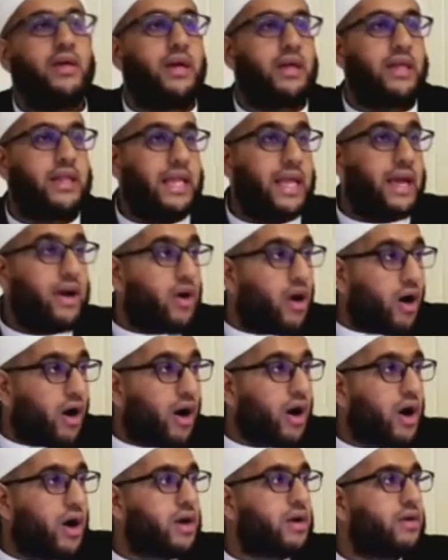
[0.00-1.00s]
There
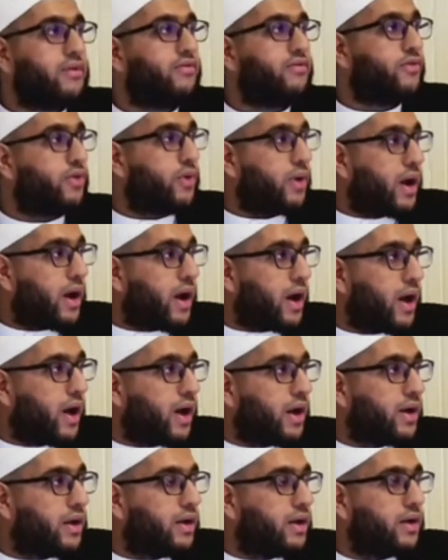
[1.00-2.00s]
are
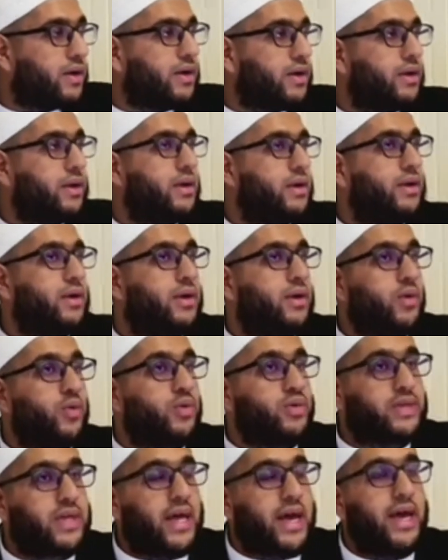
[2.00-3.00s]
fuqaha
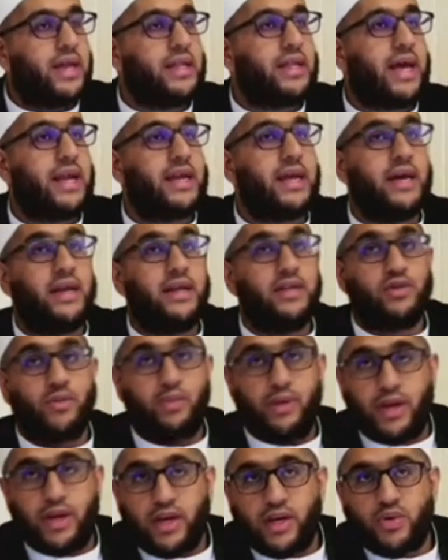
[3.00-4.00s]
who say that it is
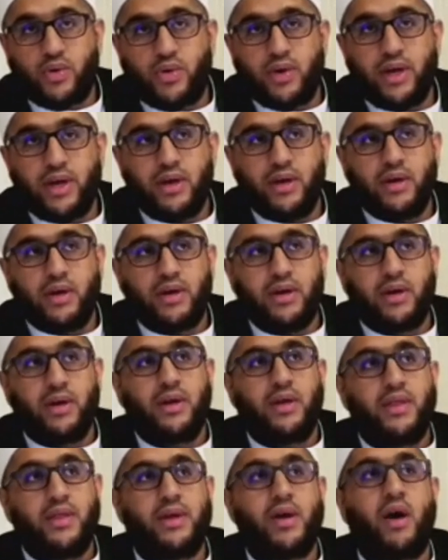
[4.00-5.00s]
obligatory.
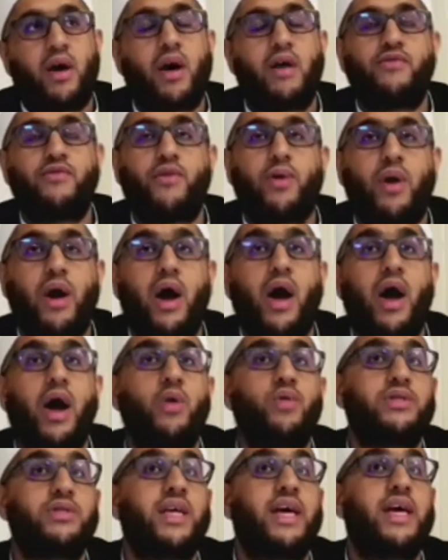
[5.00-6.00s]
There are fuqaha
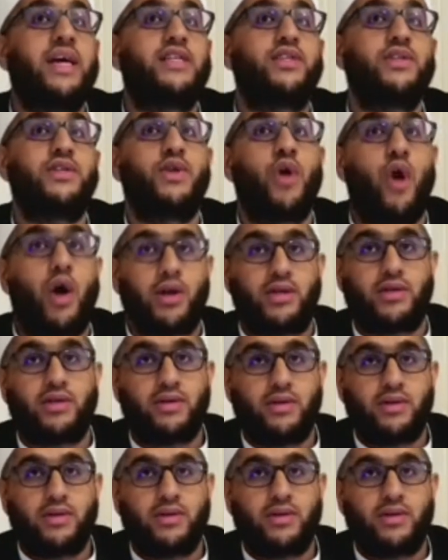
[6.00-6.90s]
who say it's not.